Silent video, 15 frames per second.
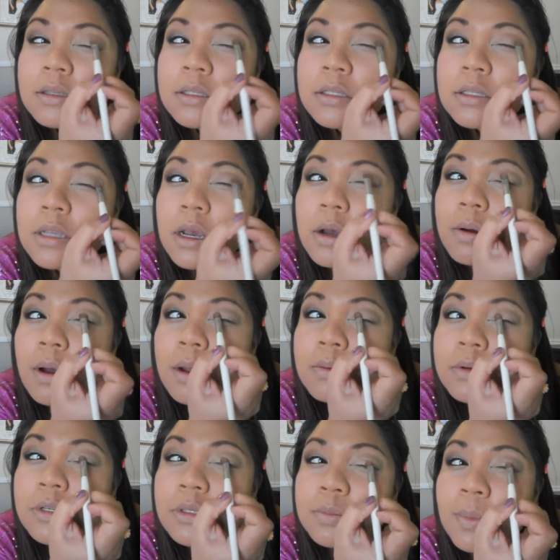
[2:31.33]
So
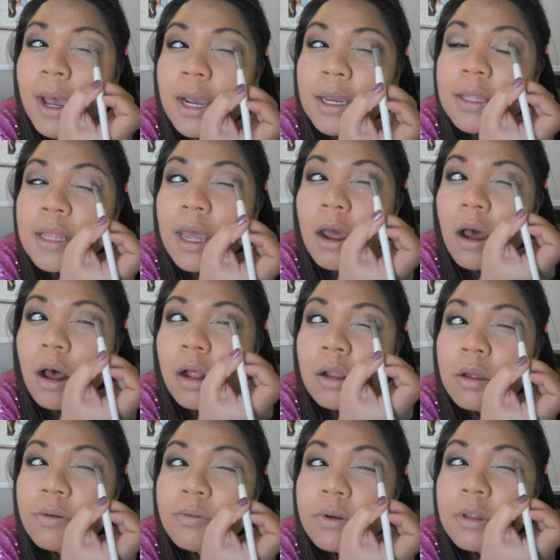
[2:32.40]
I'm just packing that
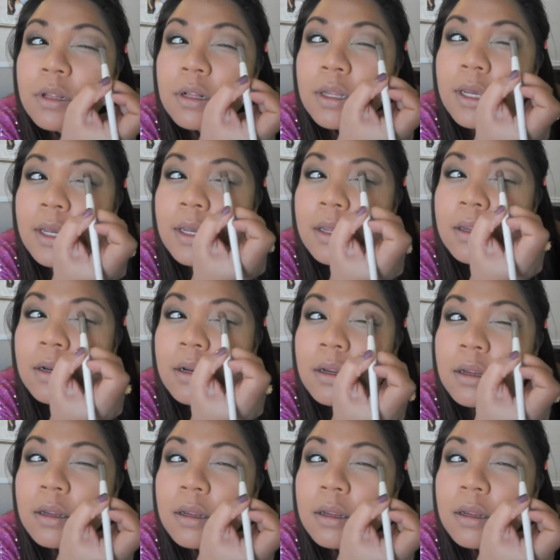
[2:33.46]
all over the lid